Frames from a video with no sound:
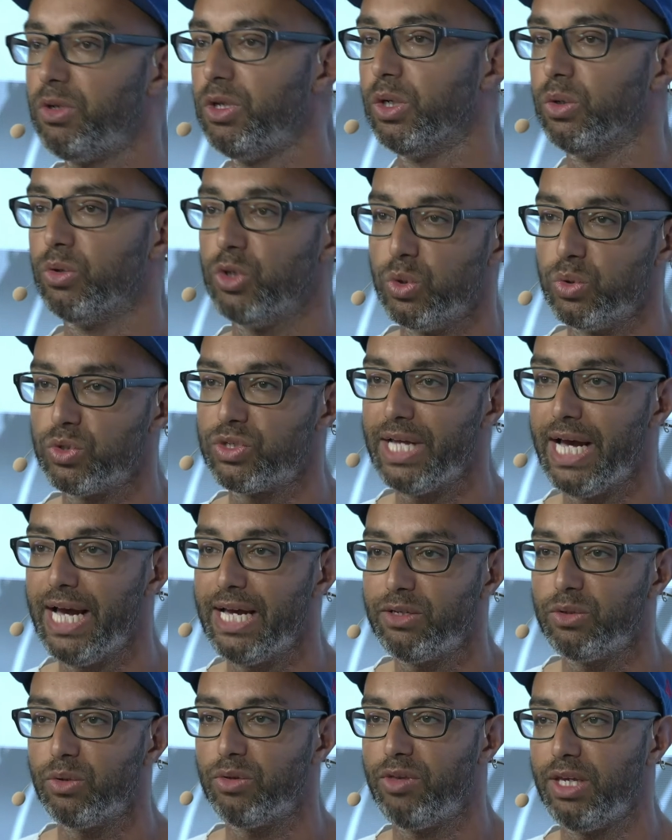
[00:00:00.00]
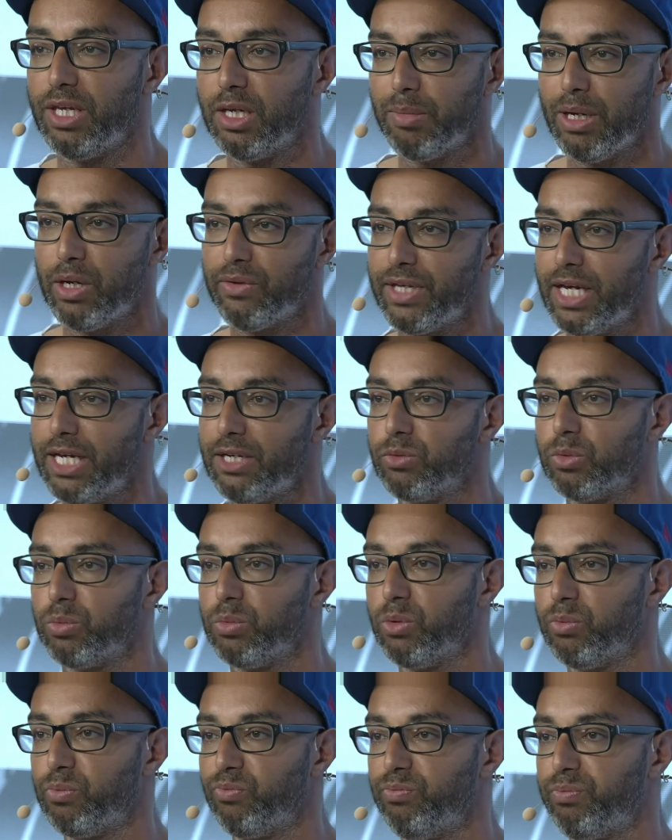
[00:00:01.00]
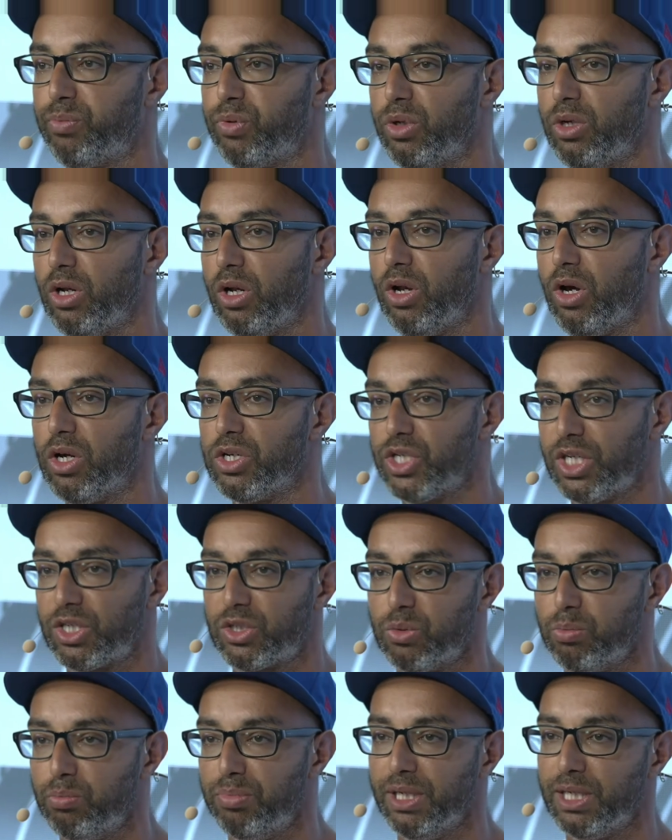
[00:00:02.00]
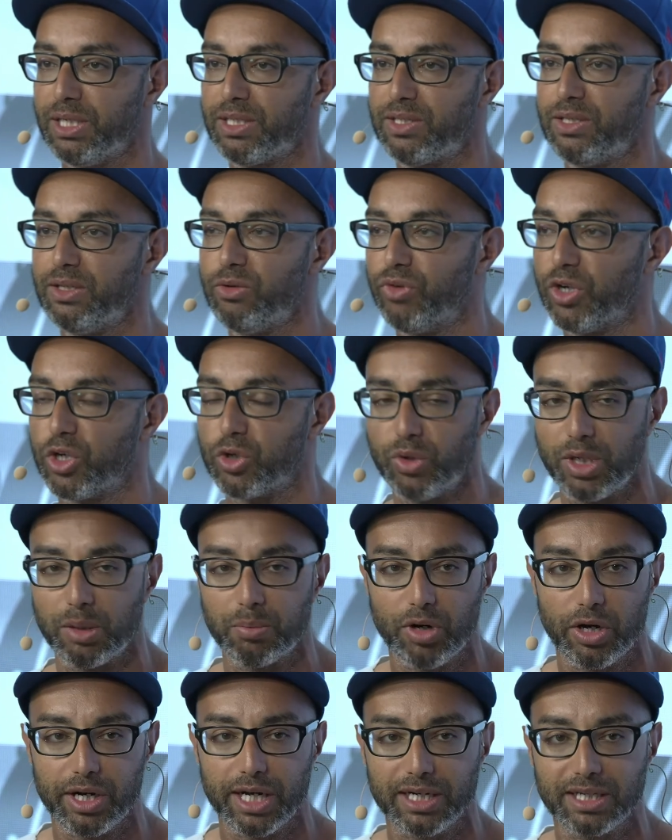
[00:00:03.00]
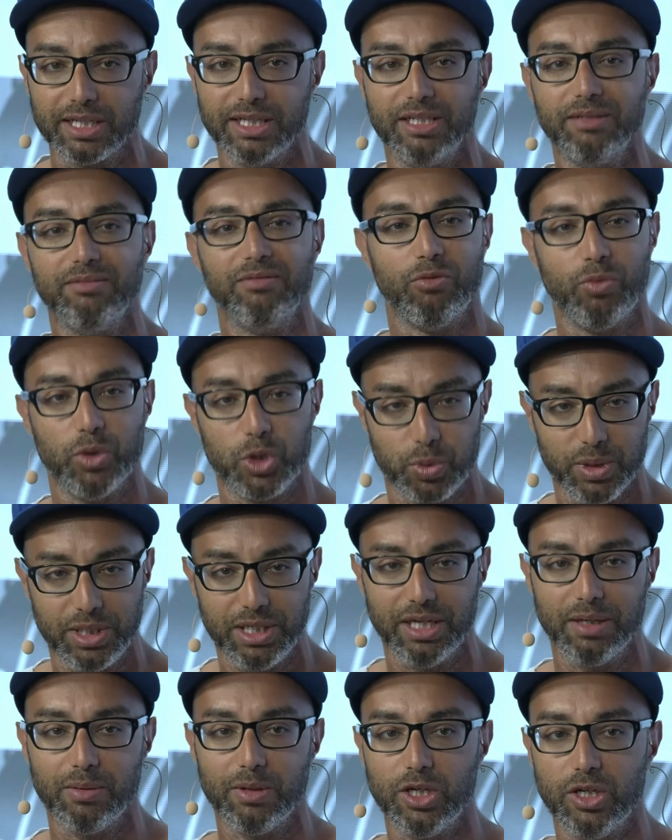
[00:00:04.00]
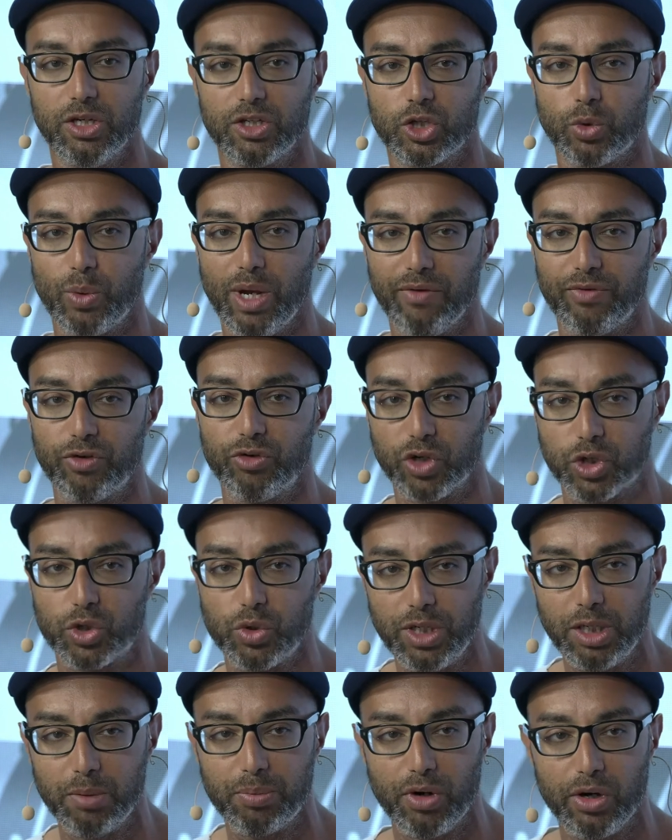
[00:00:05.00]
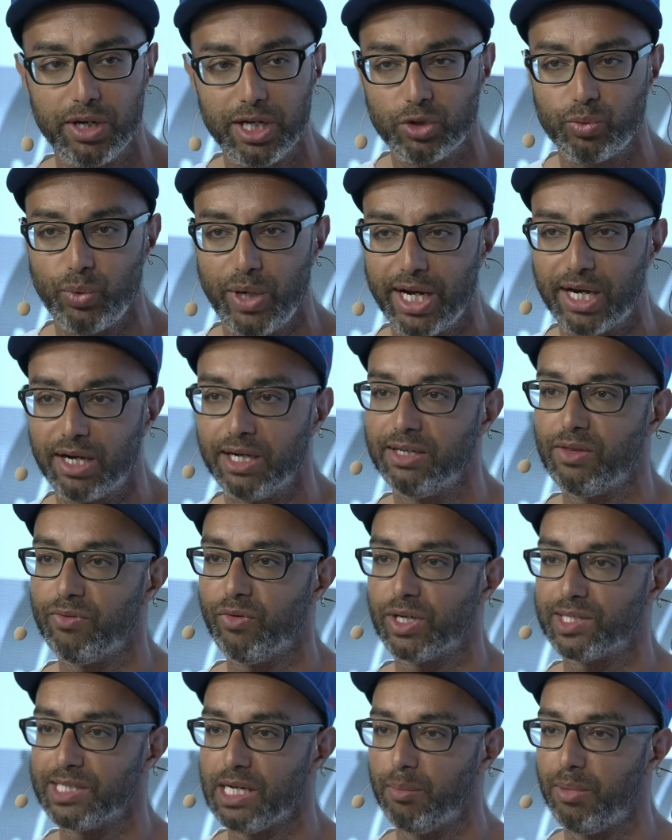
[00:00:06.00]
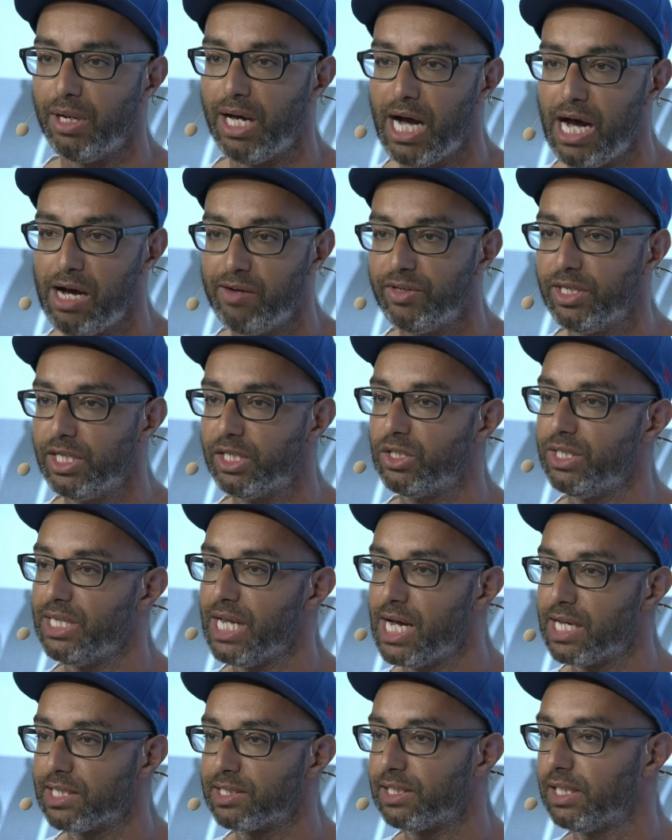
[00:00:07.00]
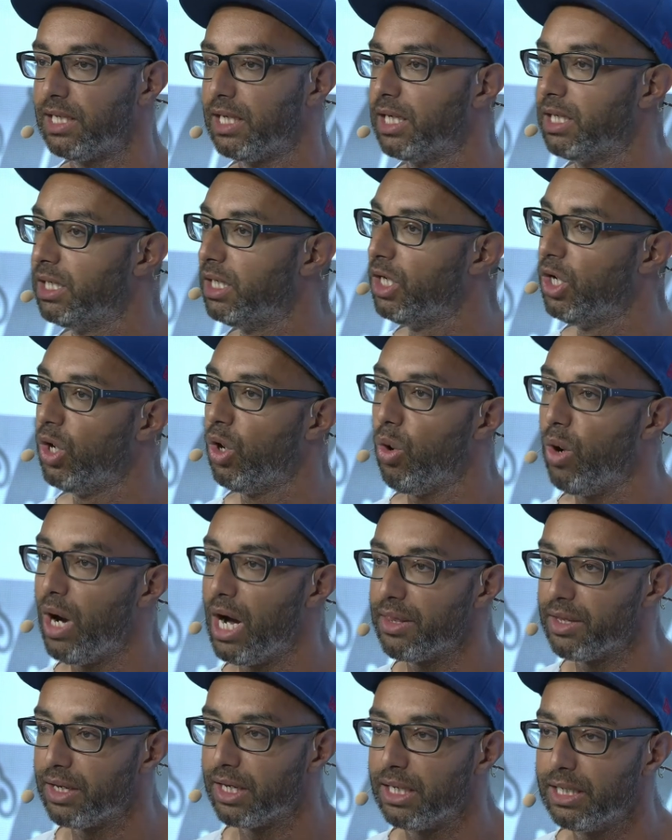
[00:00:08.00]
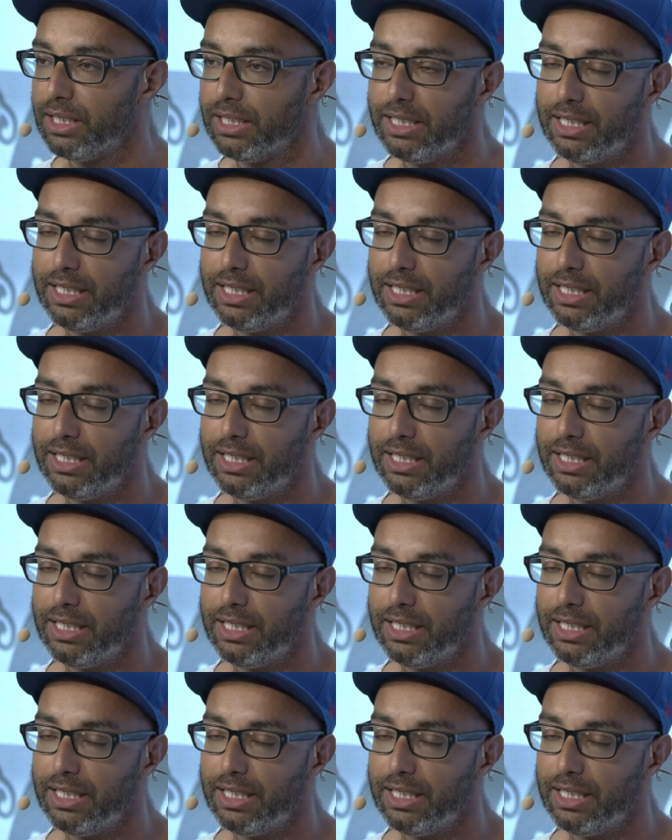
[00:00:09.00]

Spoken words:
use that, you think about that, it would be pretty logic to build recruiting product, which we did. So we have a recruiting product where, for example, Harvard, NASA, or other